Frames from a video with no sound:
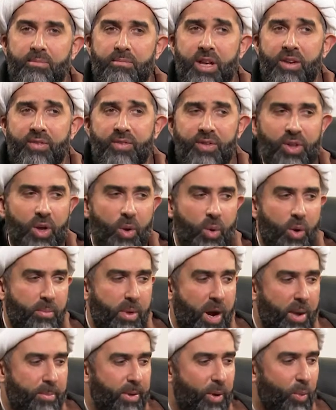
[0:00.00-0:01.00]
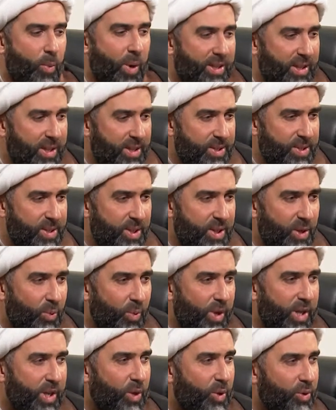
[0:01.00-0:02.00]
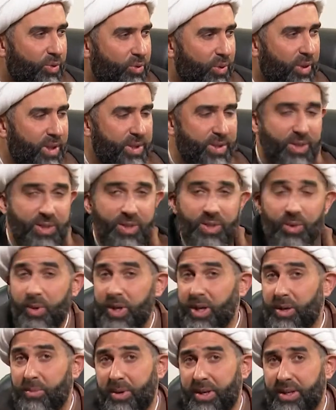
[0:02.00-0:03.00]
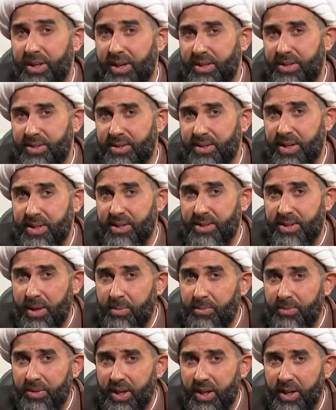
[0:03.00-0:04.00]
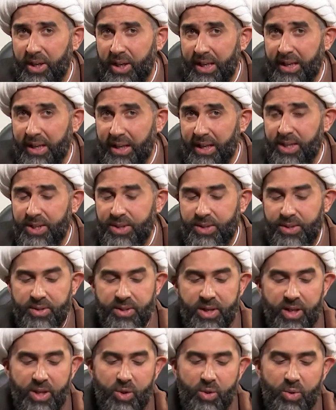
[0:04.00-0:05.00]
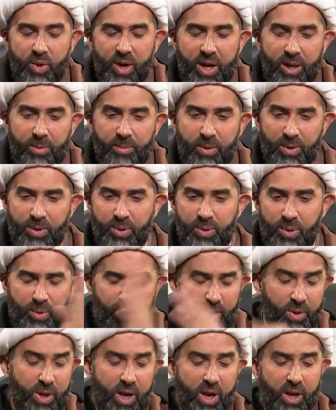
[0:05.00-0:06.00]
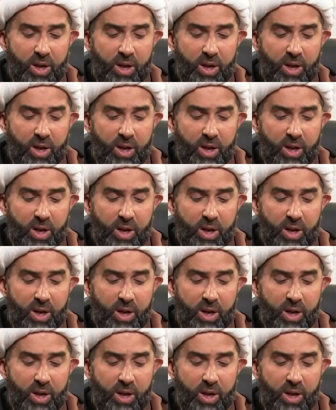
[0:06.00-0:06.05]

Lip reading: Even though it might be one lesson a week or two lessons a week, but it's something at least that you are able to